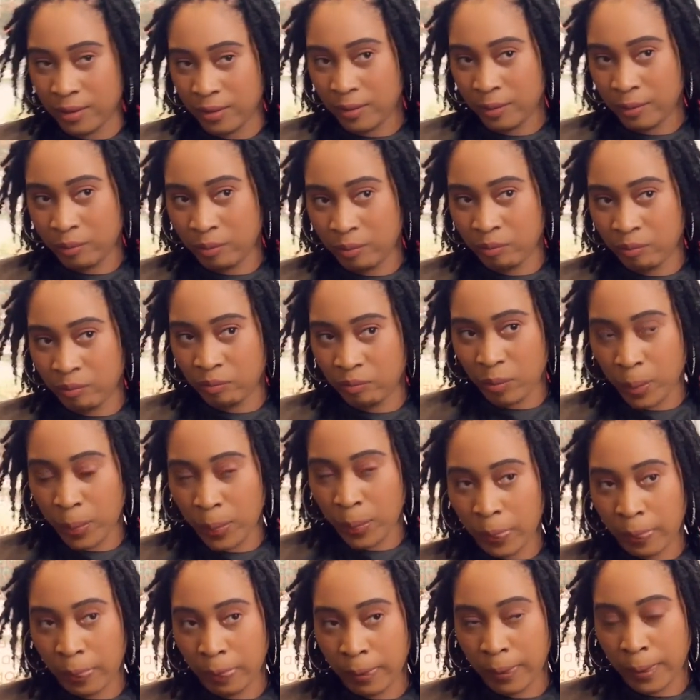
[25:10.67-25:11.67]

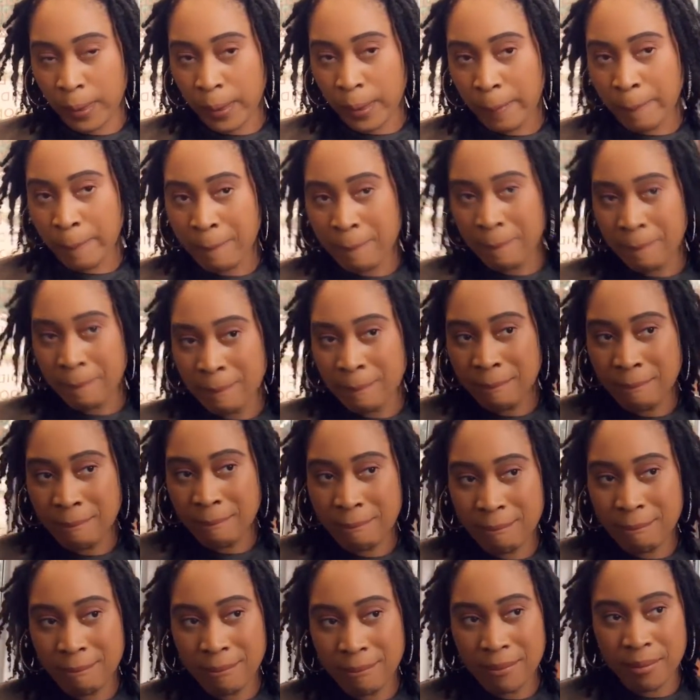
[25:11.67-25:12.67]

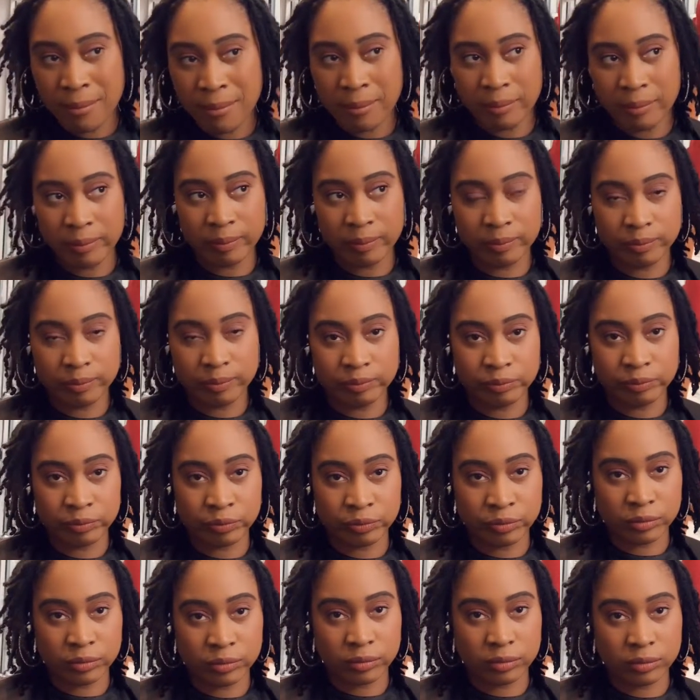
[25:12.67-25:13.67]

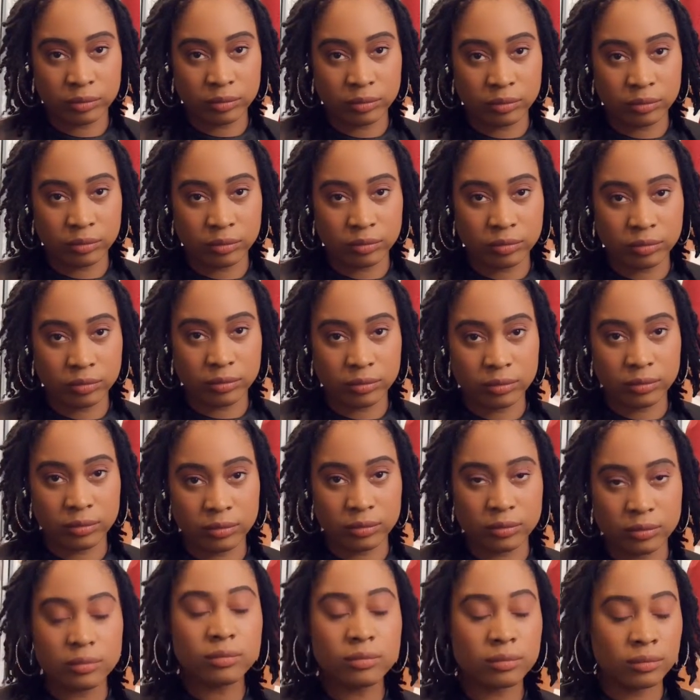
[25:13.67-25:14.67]

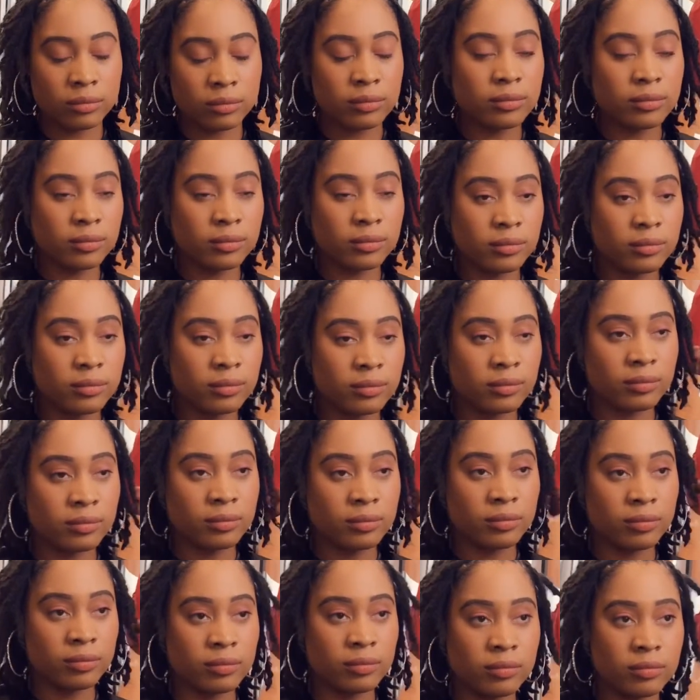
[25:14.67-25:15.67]

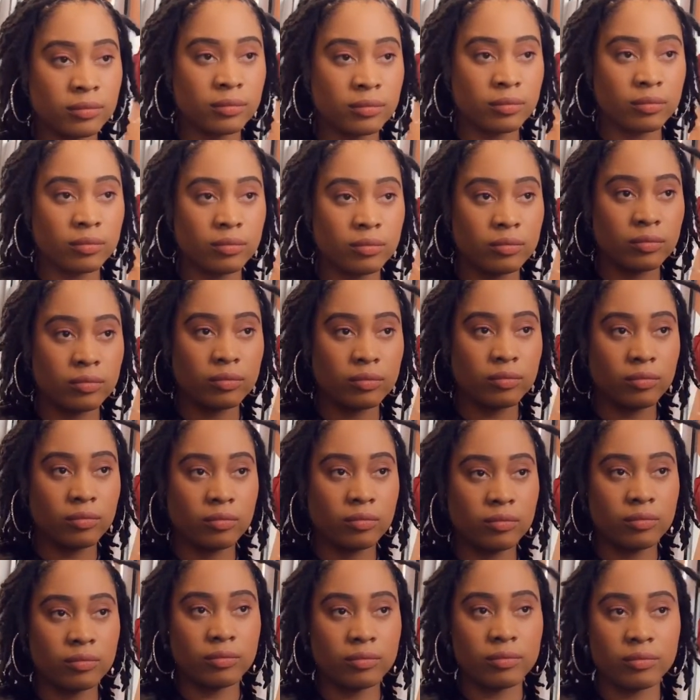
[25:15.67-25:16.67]

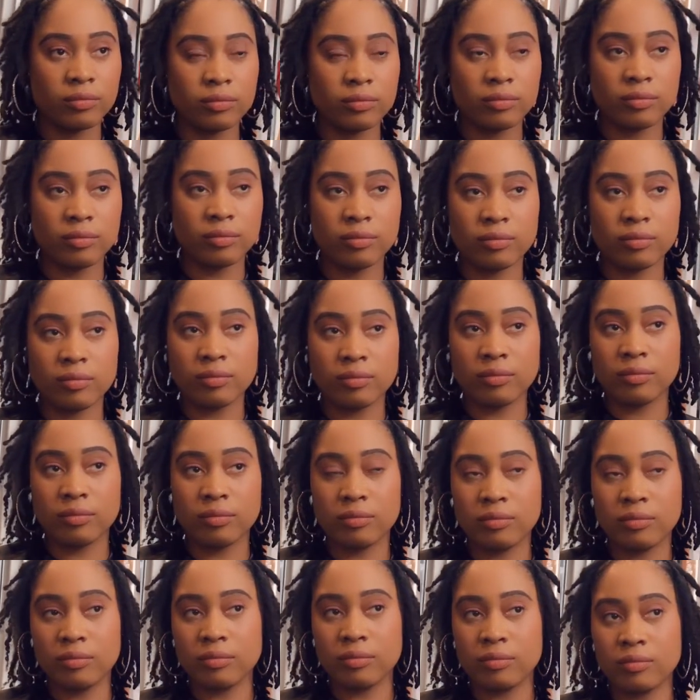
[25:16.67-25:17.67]

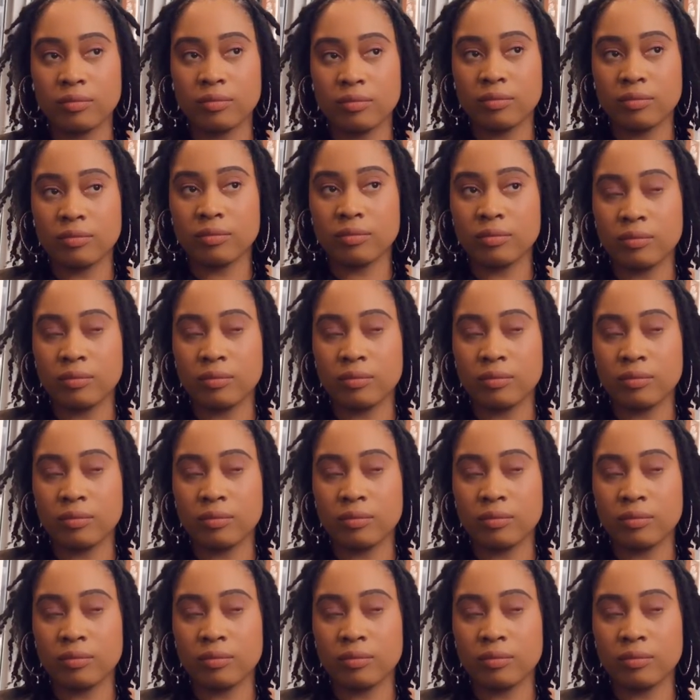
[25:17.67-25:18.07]
The person shown says nothing.